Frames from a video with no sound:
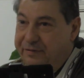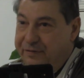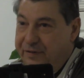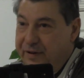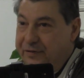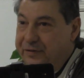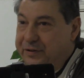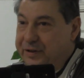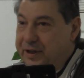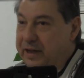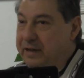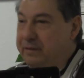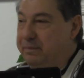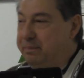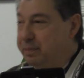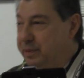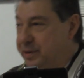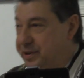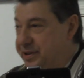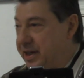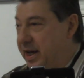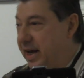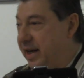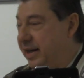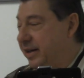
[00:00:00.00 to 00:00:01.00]

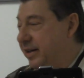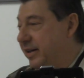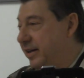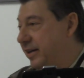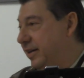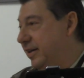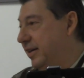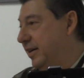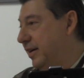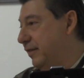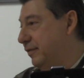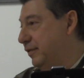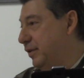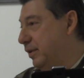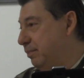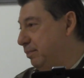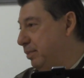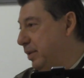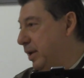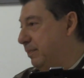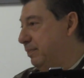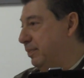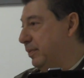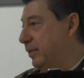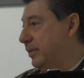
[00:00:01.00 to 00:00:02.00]
15% of the
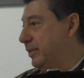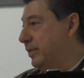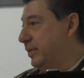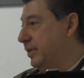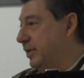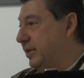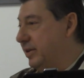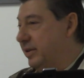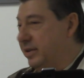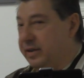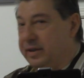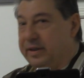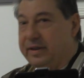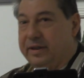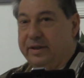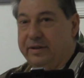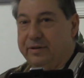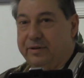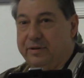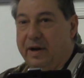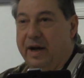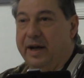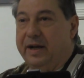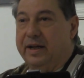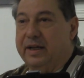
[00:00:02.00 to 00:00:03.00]
people
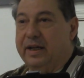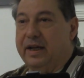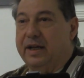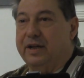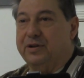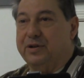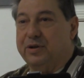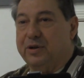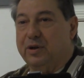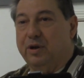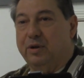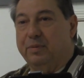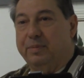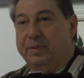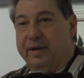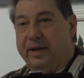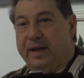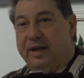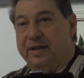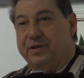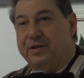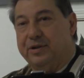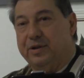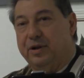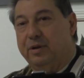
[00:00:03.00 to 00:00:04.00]
trying to get sober
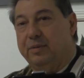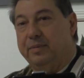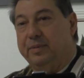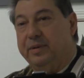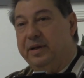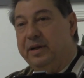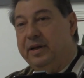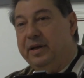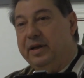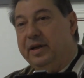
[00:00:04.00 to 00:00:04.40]
get sober.